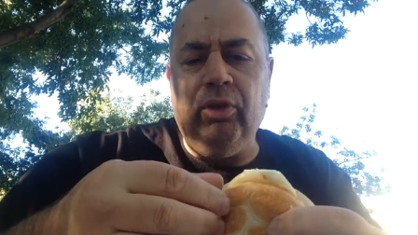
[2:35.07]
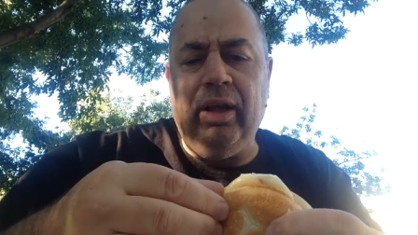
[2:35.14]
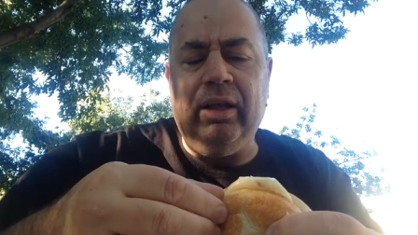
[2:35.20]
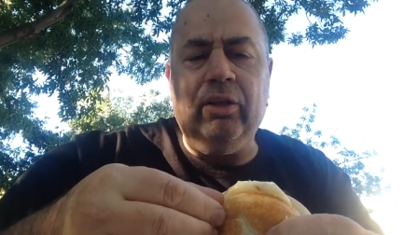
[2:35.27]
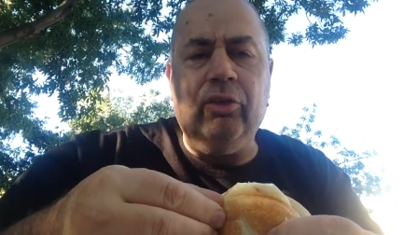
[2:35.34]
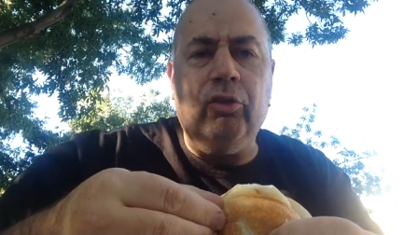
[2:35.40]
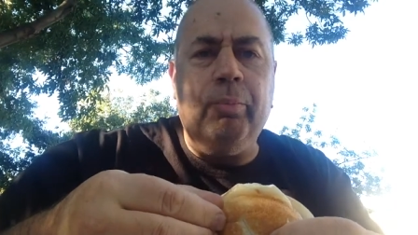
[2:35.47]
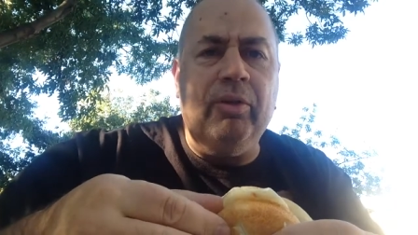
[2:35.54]

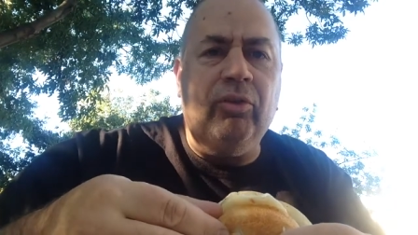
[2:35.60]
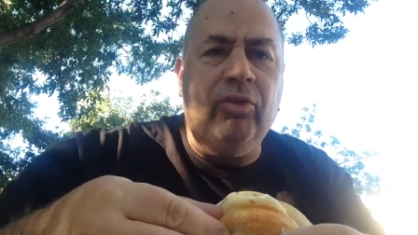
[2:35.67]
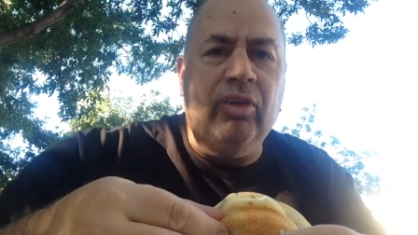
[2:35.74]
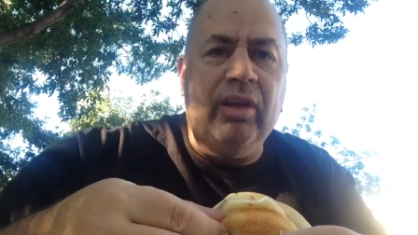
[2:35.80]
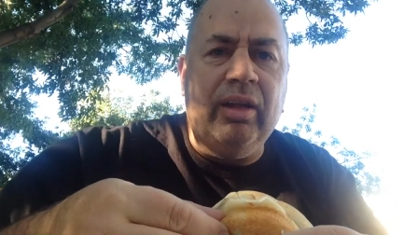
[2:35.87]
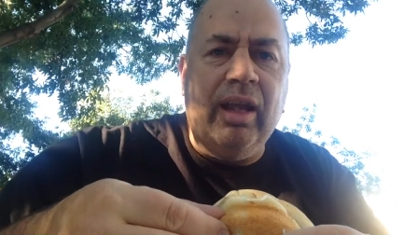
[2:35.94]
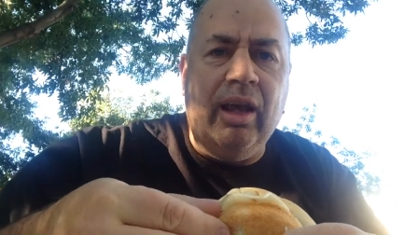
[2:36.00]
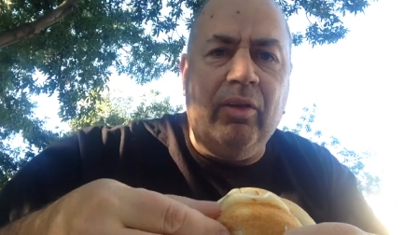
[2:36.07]
like it's been
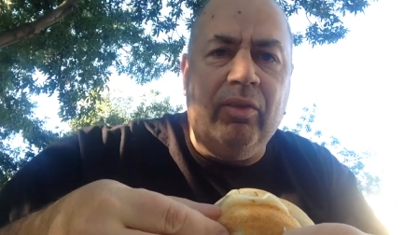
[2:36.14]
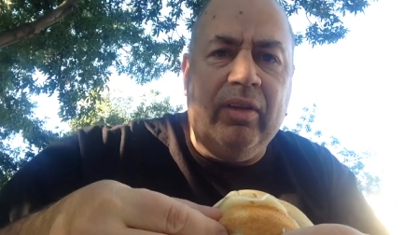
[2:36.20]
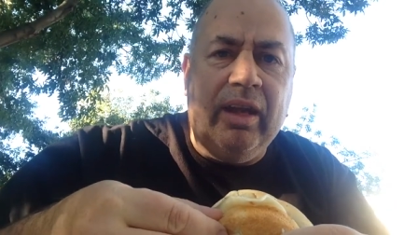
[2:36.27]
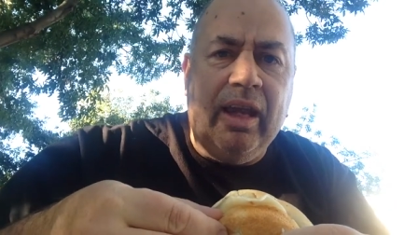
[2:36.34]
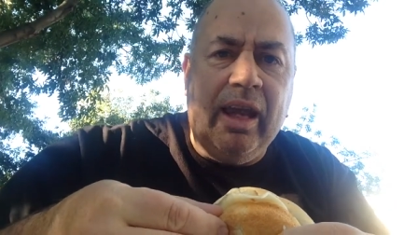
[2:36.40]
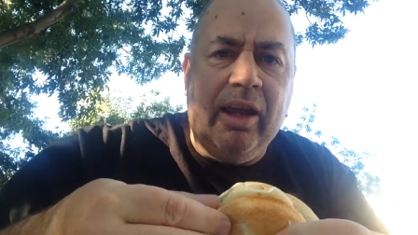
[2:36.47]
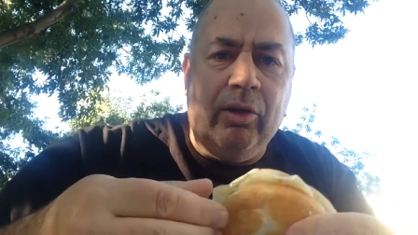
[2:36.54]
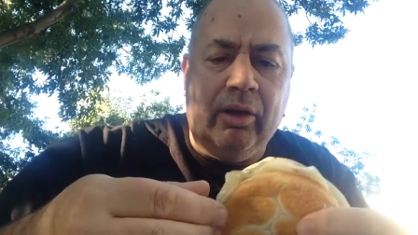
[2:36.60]
sitting out in
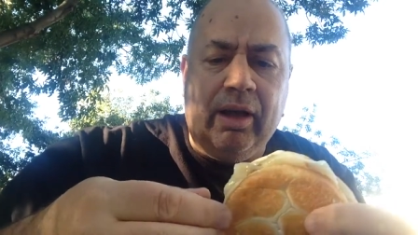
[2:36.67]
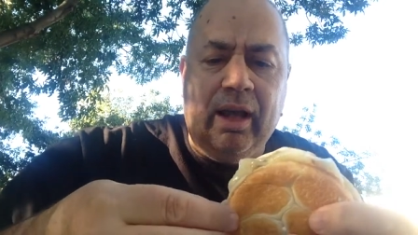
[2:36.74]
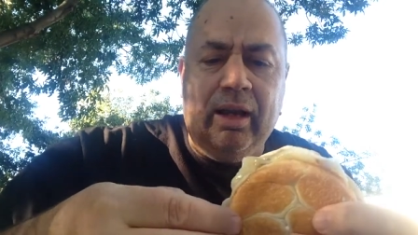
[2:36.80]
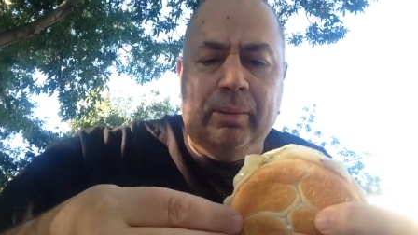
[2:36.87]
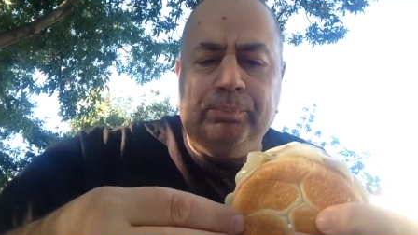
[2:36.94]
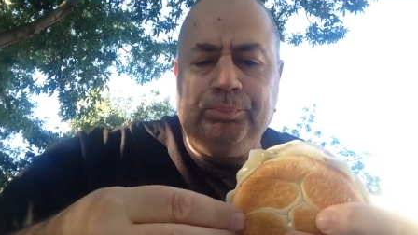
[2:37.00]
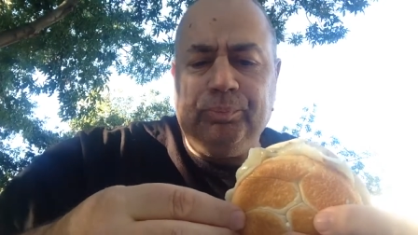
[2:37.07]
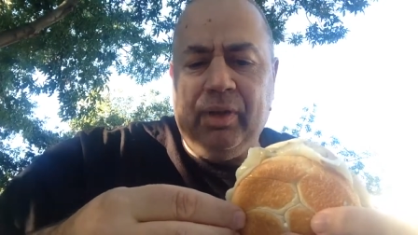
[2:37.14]
the air, kind
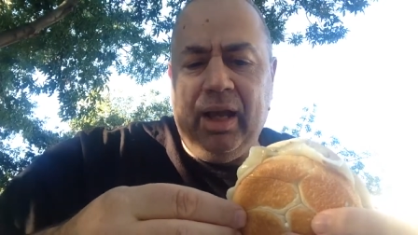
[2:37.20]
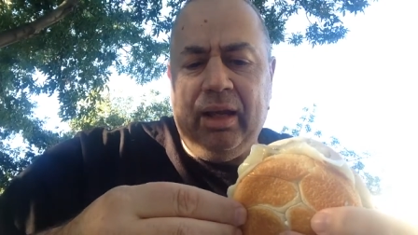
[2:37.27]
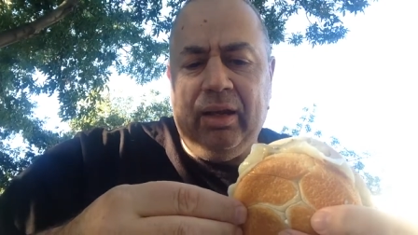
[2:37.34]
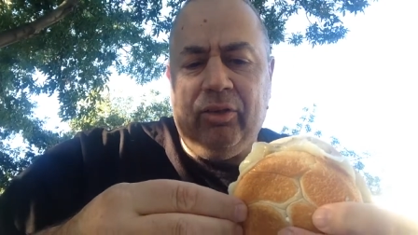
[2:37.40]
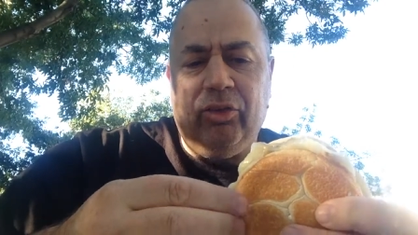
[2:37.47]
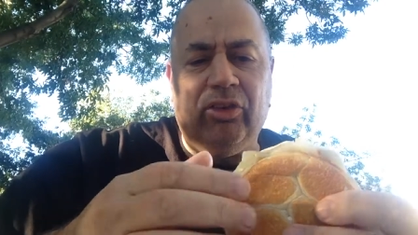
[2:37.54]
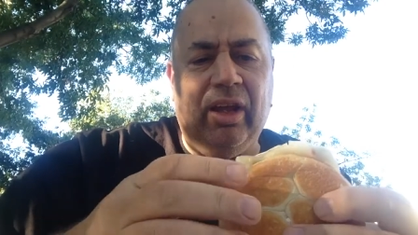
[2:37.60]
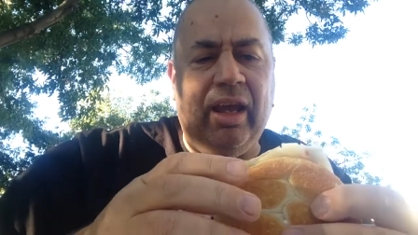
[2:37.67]
of kind
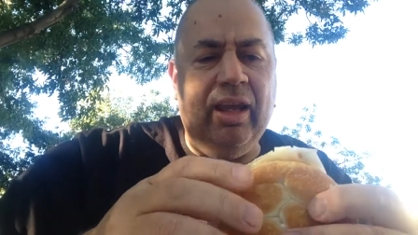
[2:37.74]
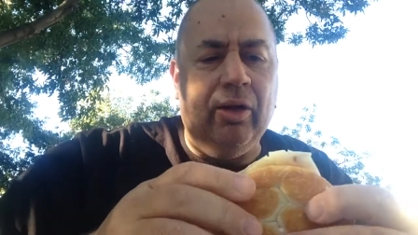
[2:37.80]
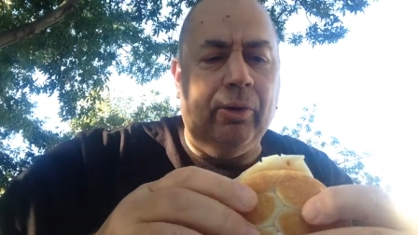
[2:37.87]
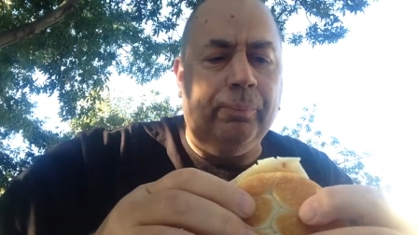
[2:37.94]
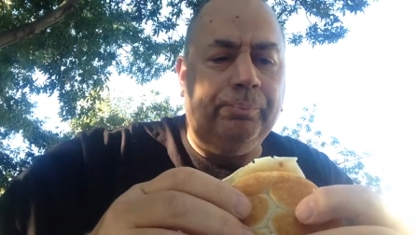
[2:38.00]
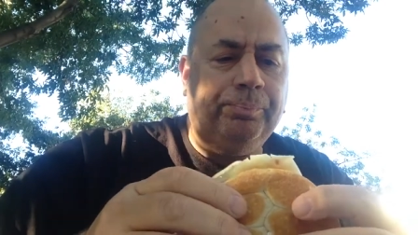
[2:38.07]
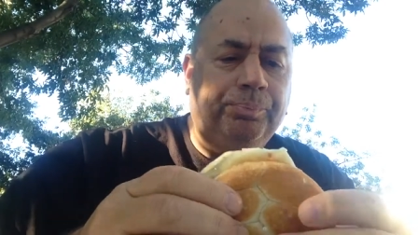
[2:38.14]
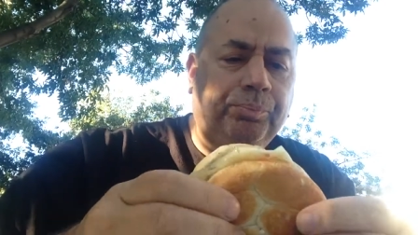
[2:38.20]
of stale.